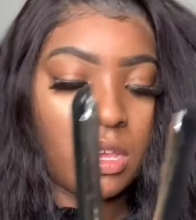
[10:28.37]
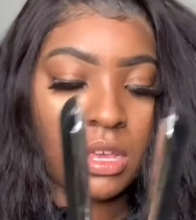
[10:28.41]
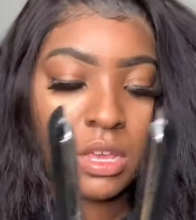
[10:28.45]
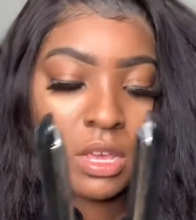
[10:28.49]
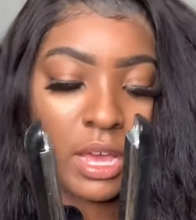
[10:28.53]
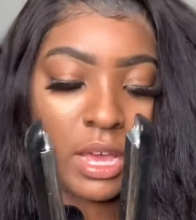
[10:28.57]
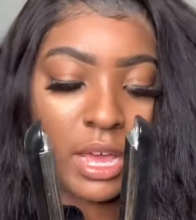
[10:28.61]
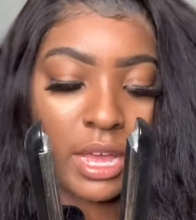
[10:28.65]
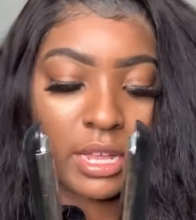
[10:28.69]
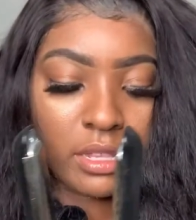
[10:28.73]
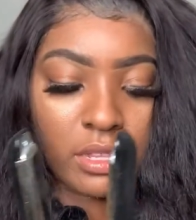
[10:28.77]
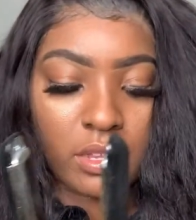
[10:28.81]

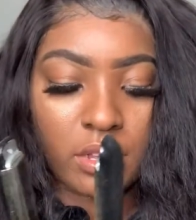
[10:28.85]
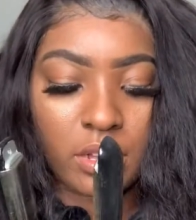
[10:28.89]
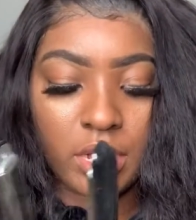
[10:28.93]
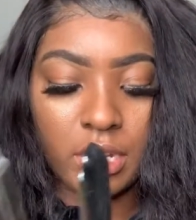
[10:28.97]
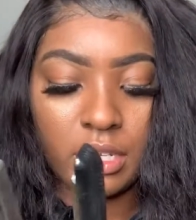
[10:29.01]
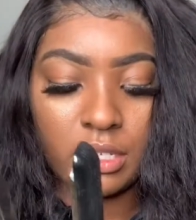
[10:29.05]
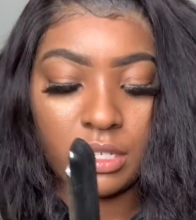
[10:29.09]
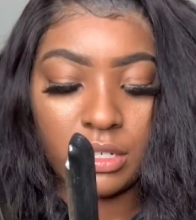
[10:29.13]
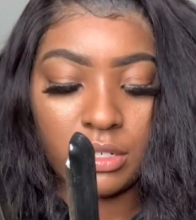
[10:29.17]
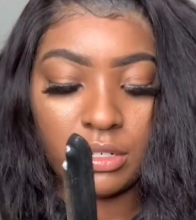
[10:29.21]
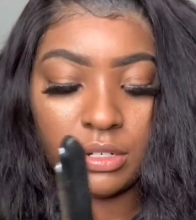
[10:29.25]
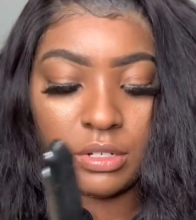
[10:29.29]
I thought I
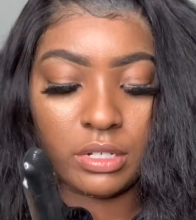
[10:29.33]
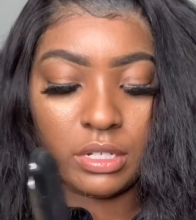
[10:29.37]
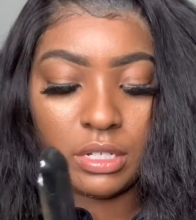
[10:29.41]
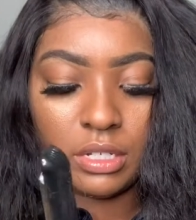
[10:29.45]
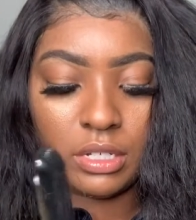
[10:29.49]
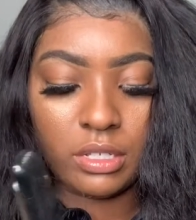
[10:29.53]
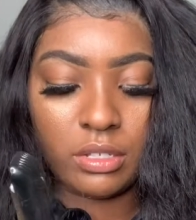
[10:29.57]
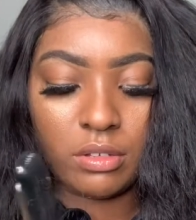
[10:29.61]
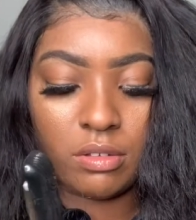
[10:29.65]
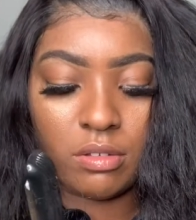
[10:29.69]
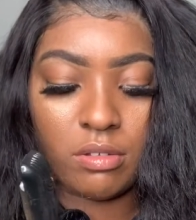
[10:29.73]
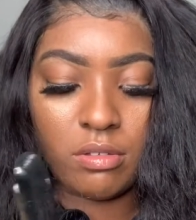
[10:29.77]
turned this
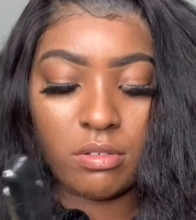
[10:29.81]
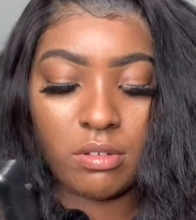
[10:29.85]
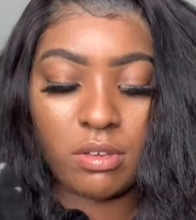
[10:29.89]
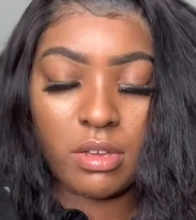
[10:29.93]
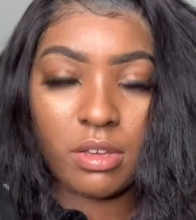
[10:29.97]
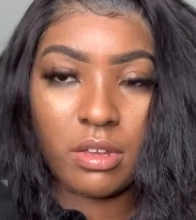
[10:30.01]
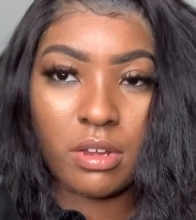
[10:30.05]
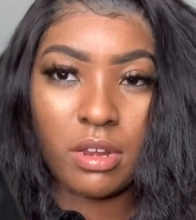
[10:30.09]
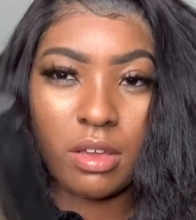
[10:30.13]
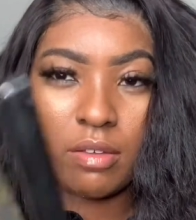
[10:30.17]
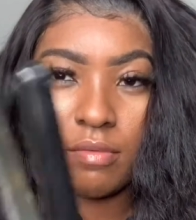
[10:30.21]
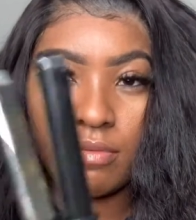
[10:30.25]

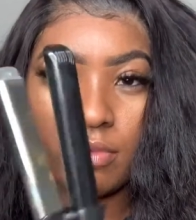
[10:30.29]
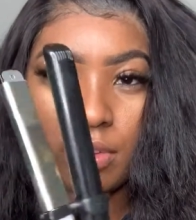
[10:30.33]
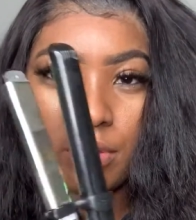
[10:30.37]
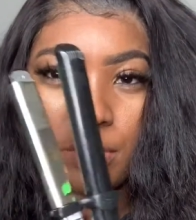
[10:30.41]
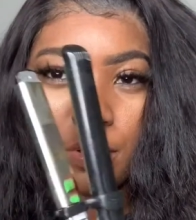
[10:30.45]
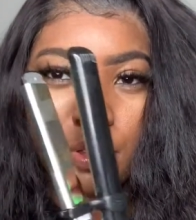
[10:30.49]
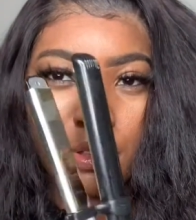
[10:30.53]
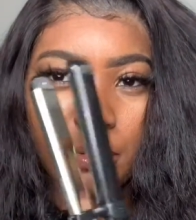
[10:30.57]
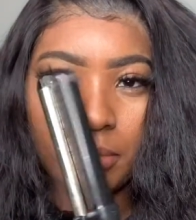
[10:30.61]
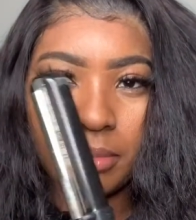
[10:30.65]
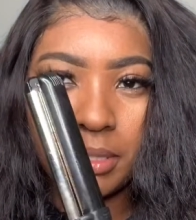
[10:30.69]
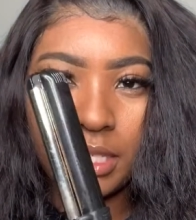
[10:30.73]
on. I'm
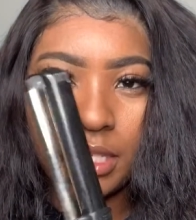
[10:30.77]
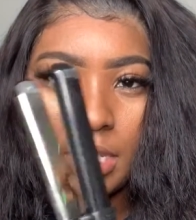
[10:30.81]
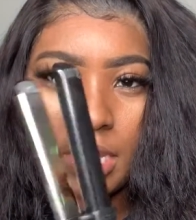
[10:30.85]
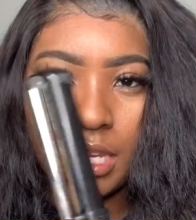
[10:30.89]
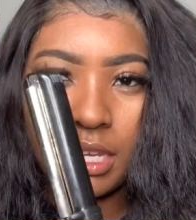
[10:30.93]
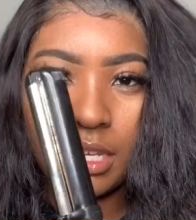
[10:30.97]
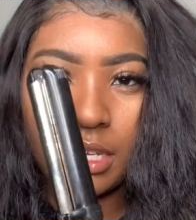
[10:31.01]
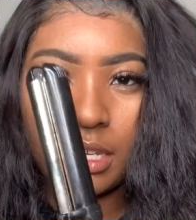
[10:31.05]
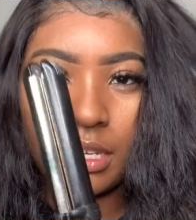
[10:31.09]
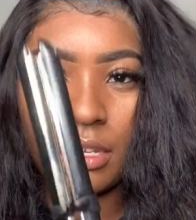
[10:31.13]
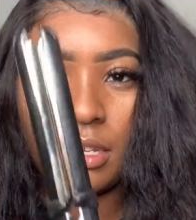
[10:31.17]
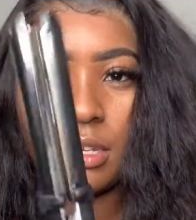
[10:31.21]
very
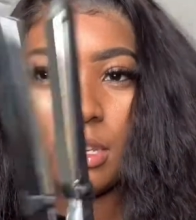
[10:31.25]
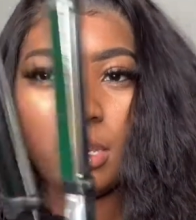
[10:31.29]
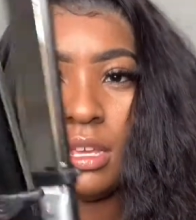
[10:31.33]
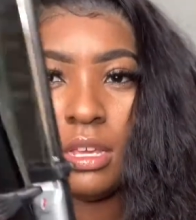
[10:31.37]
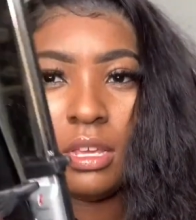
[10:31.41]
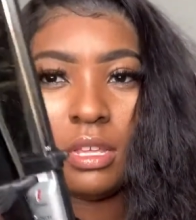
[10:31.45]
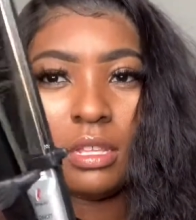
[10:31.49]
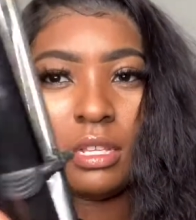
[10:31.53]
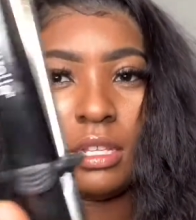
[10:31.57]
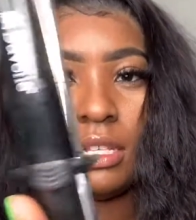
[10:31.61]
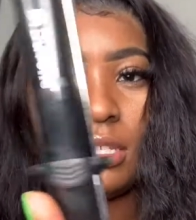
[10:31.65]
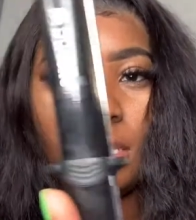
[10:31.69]
upset.
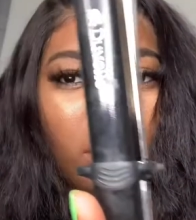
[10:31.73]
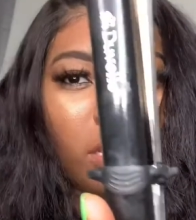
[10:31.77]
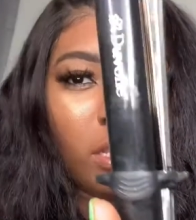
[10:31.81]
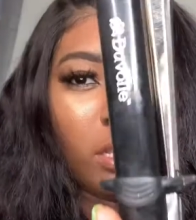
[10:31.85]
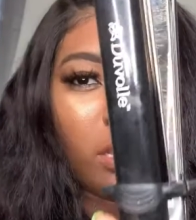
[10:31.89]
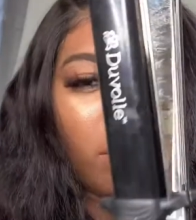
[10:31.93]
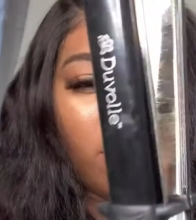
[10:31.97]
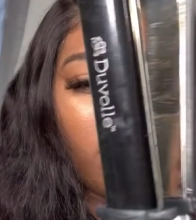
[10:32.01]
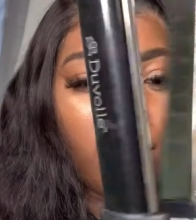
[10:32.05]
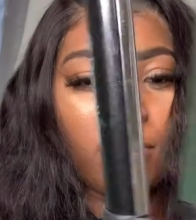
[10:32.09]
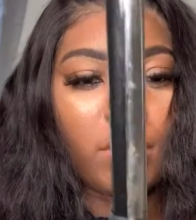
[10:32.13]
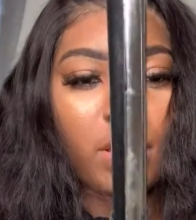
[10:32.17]
This is
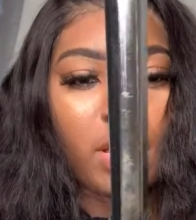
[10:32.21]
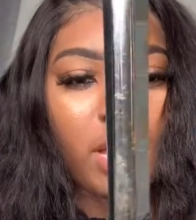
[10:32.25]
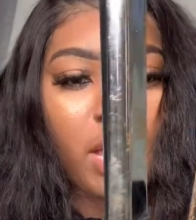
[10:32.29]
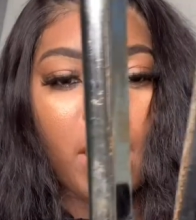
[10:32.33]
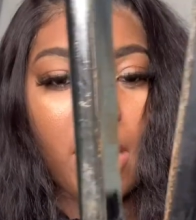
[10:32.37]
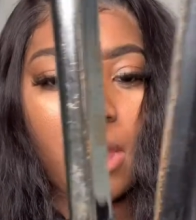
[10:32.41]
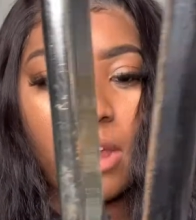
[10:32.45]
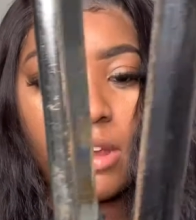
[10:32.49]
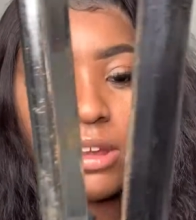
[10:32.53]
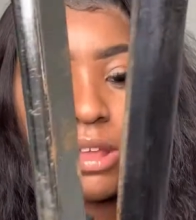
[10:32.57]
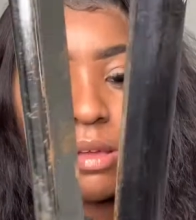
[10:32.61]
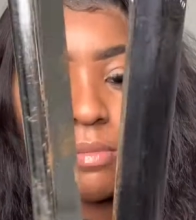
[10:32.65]
the flat
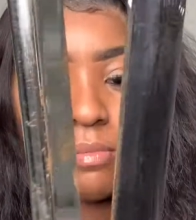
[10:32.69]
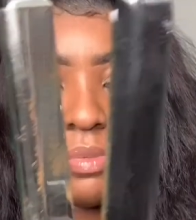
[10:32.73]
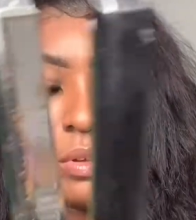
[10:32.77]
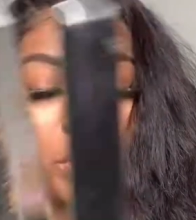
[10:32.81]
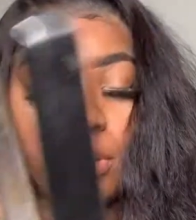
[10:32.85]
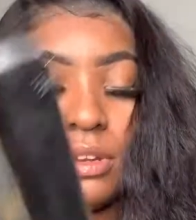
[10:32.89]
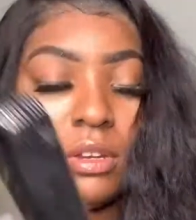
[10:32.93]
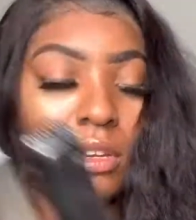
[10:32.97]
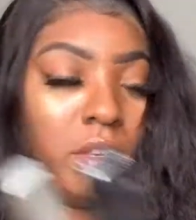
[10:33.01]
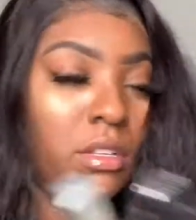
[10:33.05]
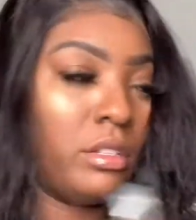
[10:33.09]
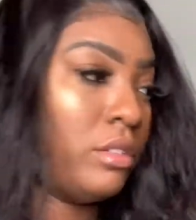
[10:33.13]
iron. I'm
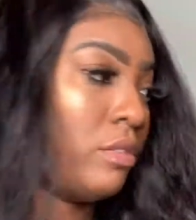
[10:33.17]
putting it to